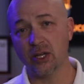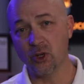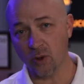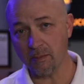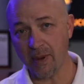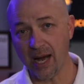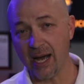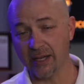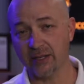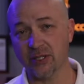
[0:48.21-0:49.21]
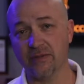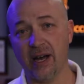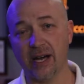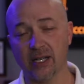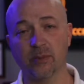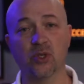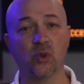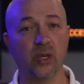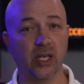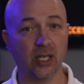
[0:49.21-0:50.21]
Your mind is divided
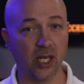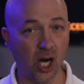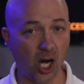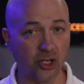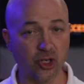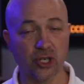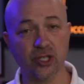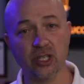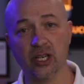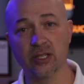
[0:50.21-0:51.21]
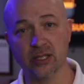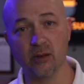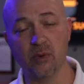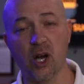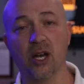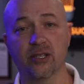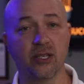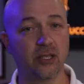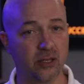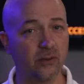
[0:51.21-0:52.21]
between conscious and subconscious.